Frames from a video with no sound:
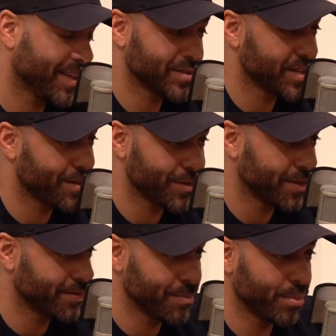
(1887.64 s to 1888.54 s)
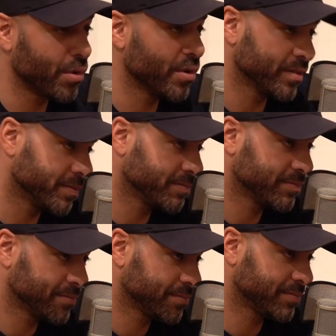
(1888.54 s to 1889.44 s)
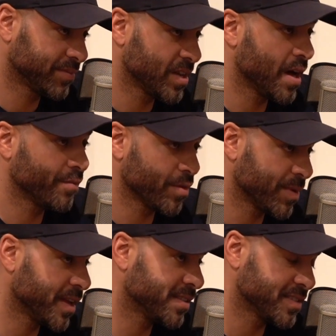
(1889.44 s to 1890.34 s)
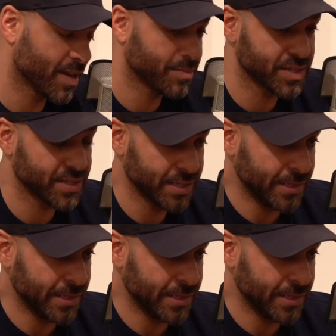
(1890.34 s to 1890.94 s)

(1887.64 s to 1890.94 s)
was another important time for me in terms of